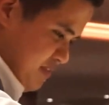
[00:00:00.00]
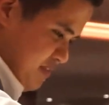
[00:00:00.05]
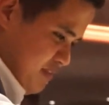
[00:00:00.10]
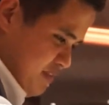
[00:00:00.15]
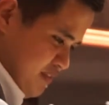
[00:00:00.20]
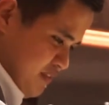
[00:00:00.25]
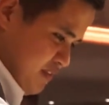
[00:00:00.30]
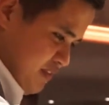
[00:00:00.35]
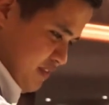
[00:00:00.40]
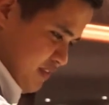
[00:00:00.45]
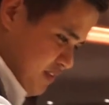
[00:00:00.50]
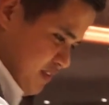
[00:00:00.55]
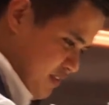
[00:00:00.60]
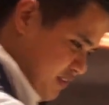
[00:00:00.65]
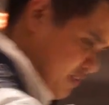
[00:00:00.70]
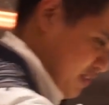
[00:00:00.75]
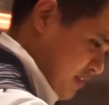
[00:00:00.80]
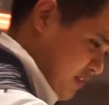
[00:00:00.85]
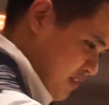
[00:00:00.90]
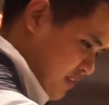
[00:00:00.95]
when
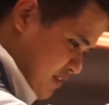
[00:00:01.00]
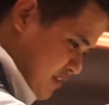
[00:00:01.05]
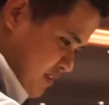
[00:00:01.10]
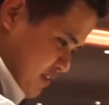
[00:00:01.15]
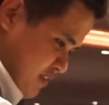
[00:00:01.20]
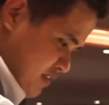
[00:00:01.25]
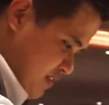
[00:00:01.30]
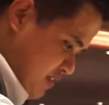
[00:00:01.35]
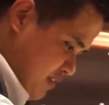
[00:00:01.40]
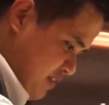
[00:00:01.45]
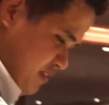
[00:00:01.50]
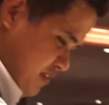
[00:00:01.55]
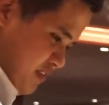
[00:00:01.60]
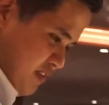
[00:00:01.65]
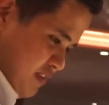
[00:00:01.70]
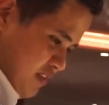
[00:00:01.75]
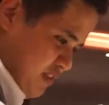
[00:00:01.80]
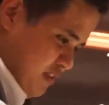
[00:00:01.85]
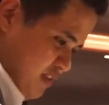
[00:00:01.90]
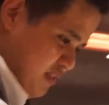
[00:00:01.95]
summer's
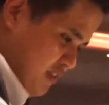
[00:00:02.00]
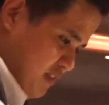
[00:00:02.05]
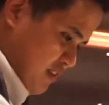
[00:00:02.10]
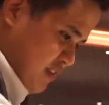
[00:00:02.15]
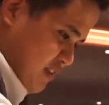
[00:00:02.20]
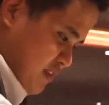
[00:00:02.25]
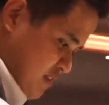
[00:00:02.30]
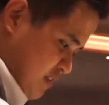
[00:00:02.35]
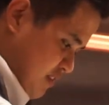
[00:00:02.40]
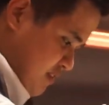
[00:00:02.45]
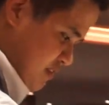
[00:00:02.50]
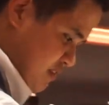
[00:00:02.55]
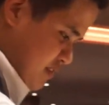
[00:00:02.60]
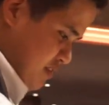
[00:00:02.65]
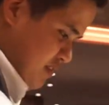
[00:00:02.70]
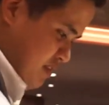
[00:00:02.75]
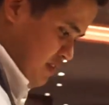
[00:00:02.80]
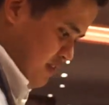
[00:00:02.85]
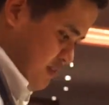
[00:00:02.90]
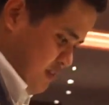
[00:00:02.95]
in
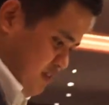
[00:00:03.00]
the